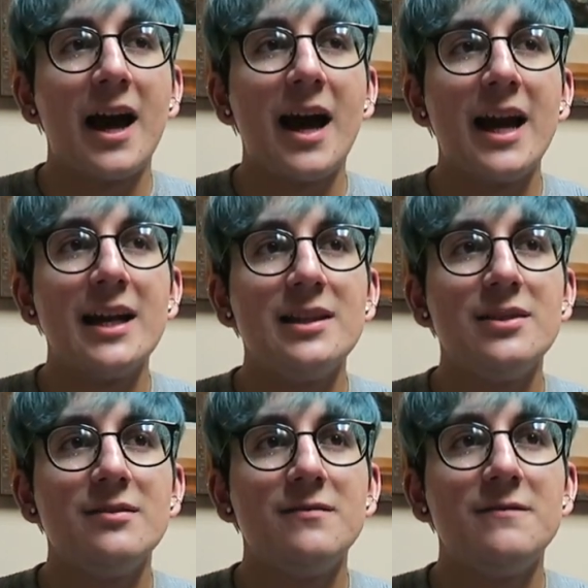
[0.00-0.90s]

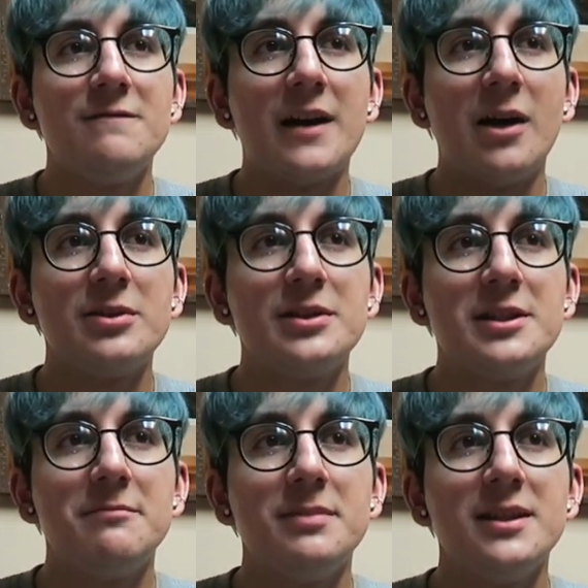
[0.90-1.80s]
I found it
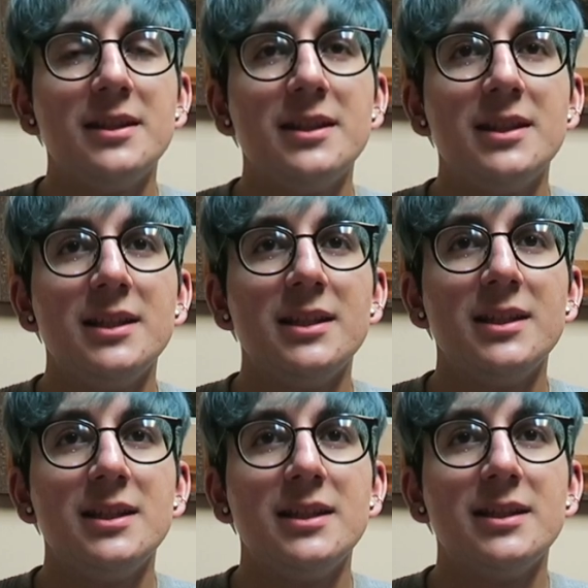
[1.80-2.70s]
to
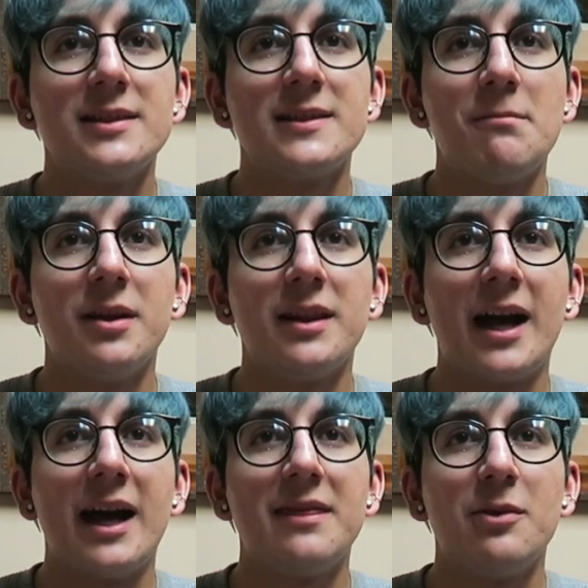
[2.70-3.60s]
be something
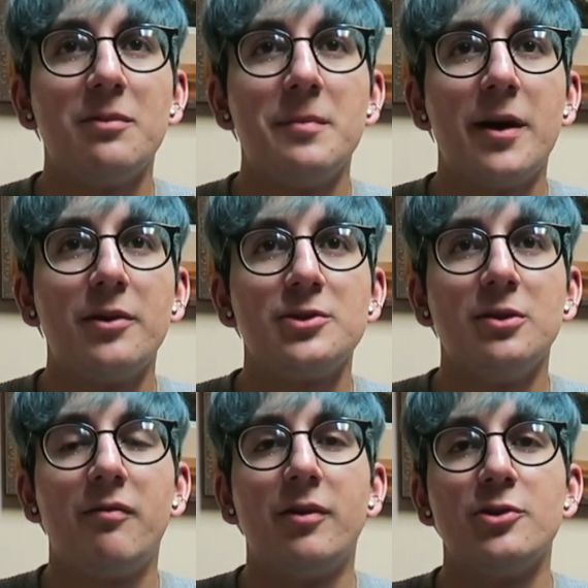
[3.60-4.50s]
that I think would be better
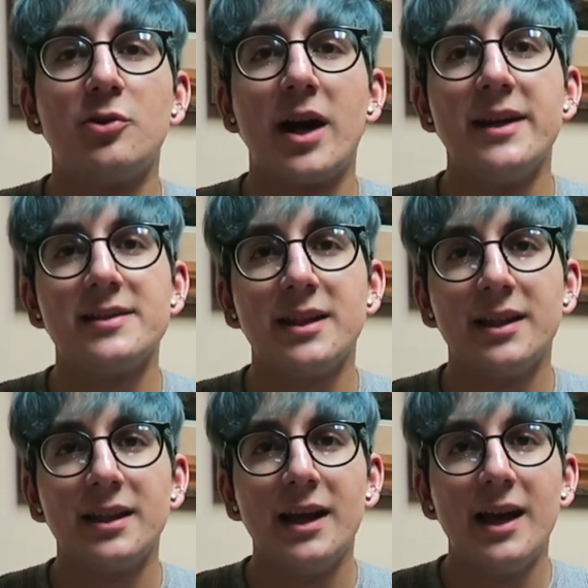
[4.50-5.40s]
suited for dry
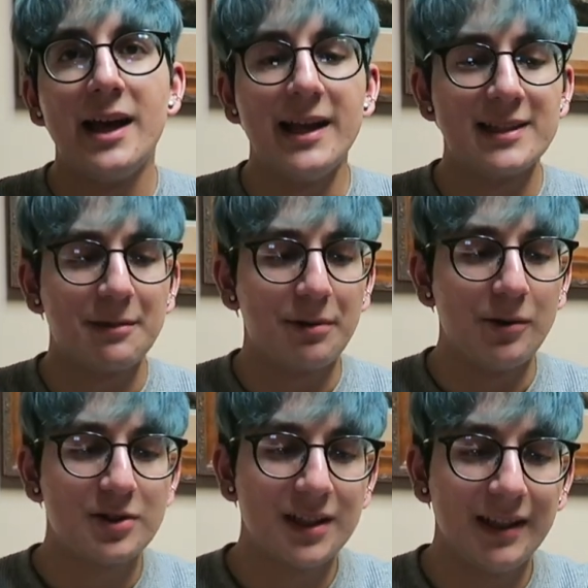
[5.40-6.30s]
skin. It's
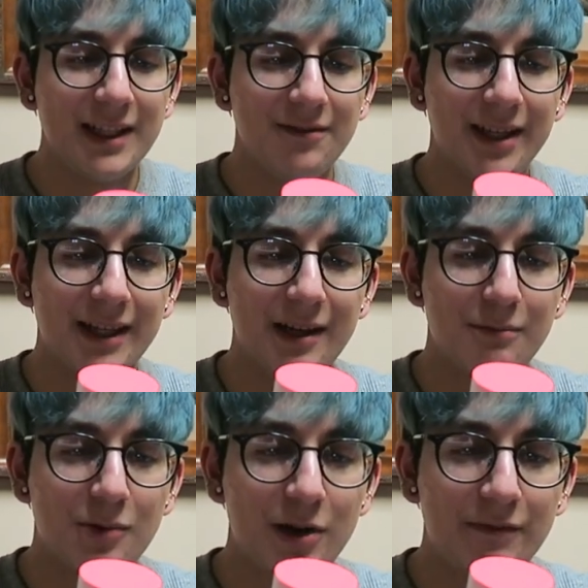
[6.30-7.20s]
supposed to leave like a
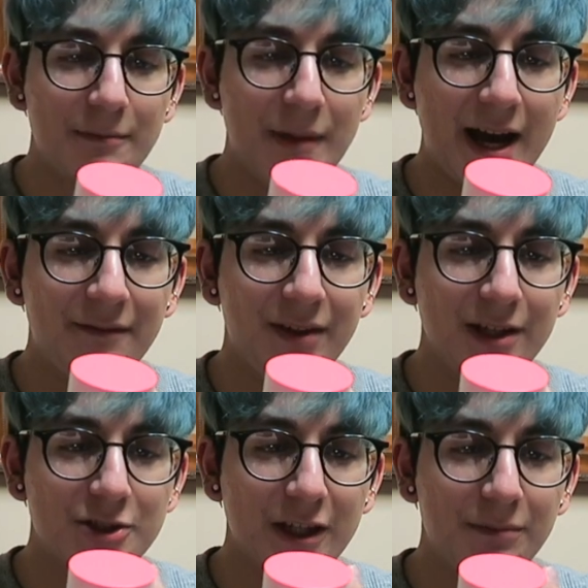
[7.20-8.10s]
more of a matte
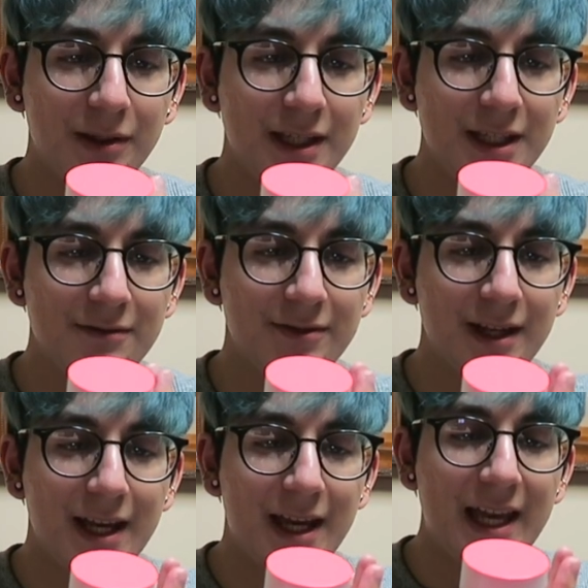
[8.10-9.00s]
finish, I believe.
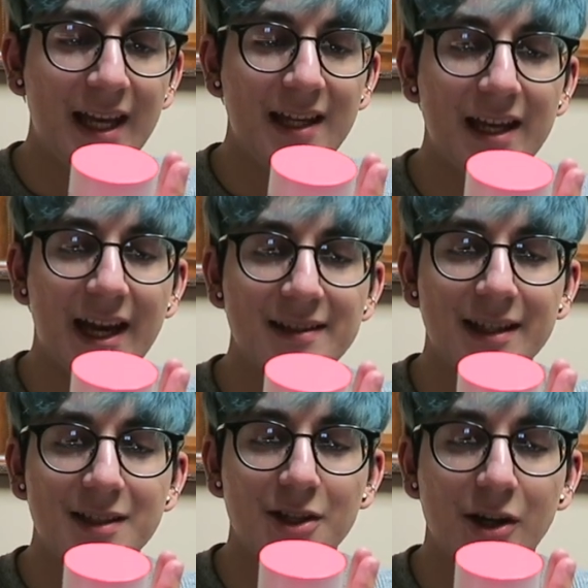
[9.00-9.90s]
And it has
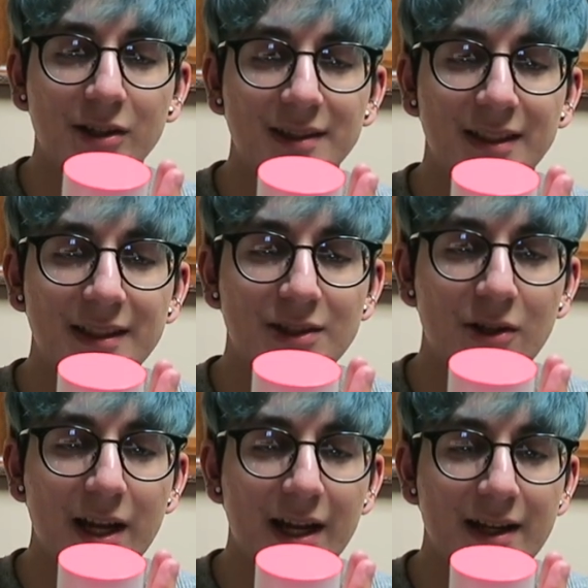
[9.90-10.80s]
antioxidants,
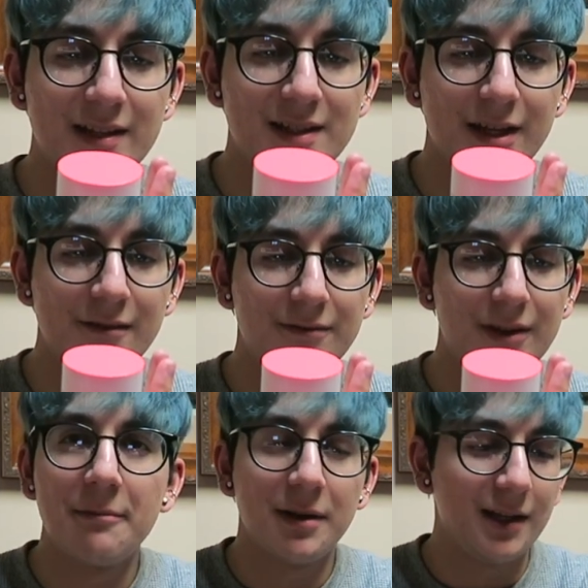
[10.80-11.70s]
all that kind of stuff. In
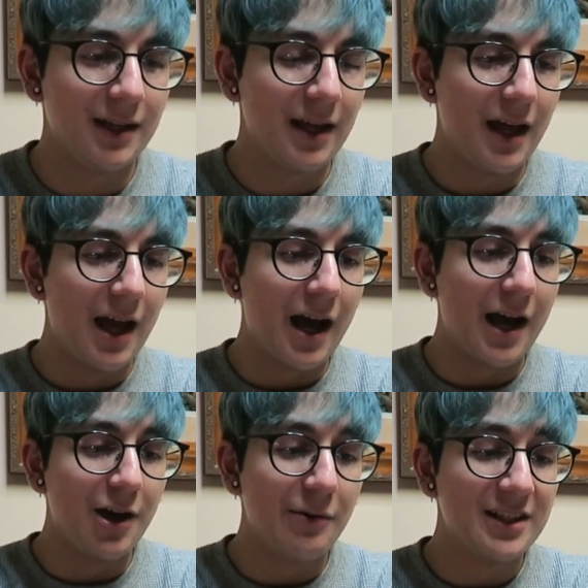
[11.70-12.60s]
my opinion,
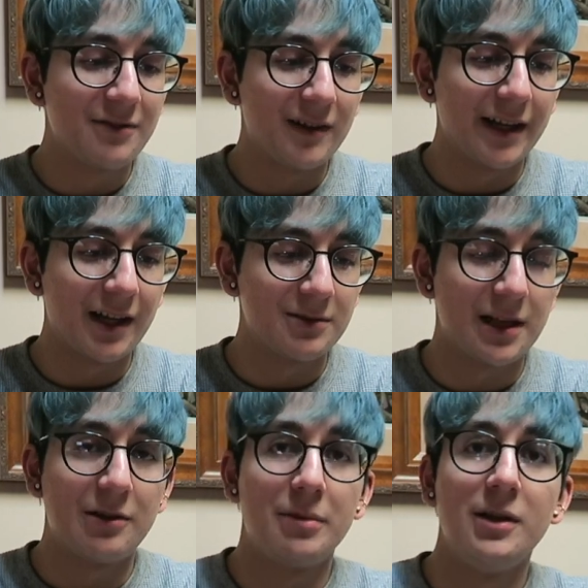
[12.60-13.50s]
I always felt like I was
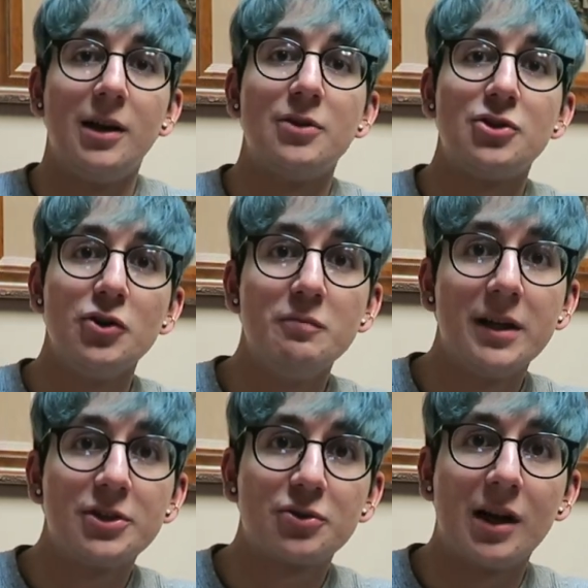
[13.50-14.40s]
either putting on too
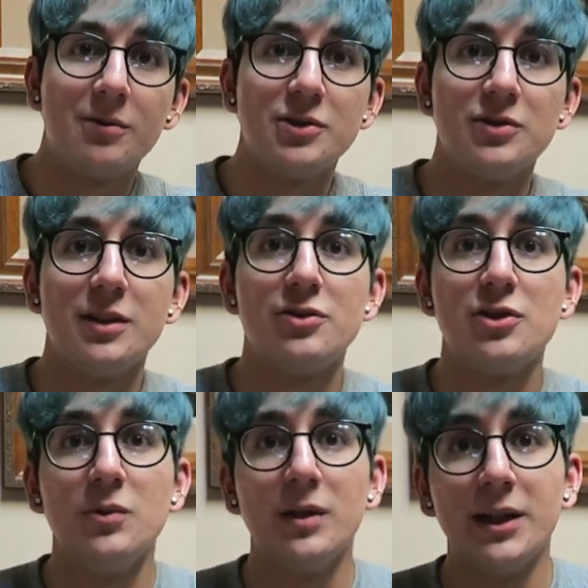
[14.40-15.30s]
much or I was using
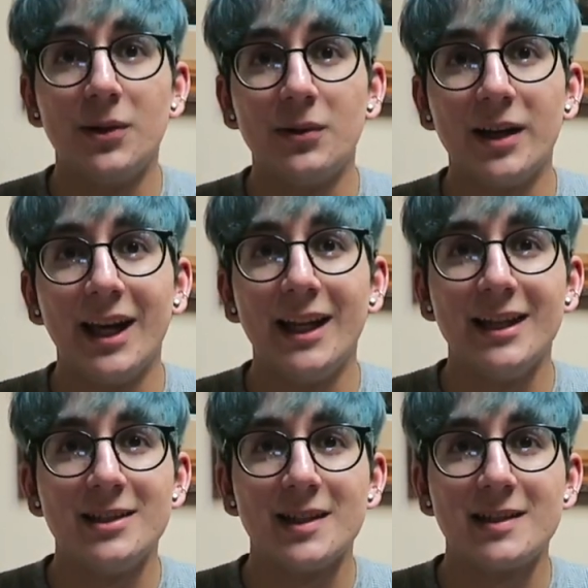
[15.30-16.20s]
too little, and
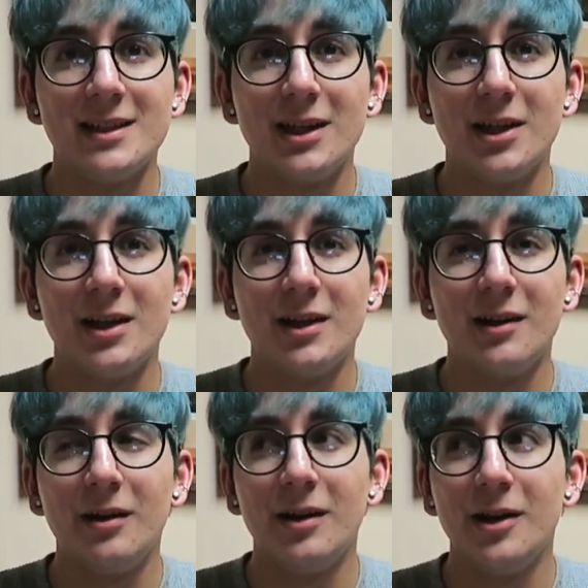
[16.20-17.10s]
it just,
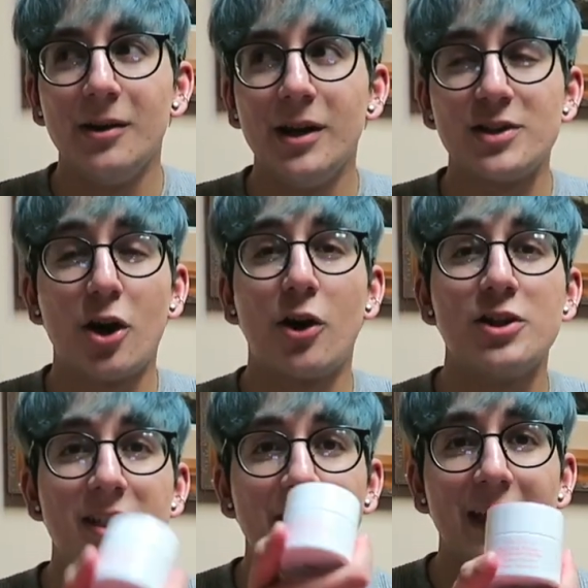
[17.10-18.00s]
it's
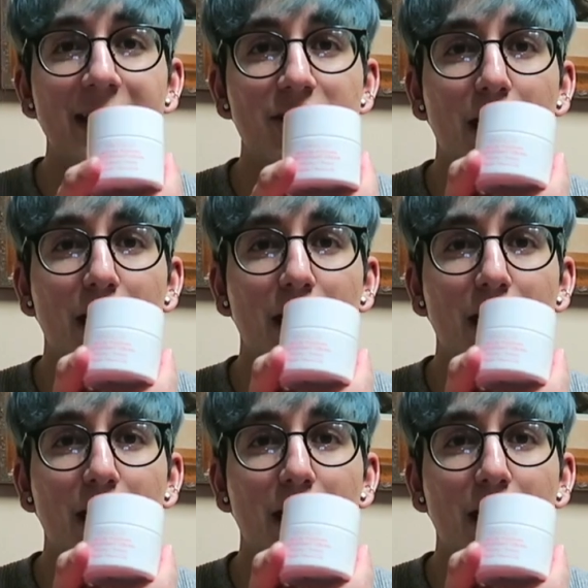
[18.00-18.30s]
hard to gauge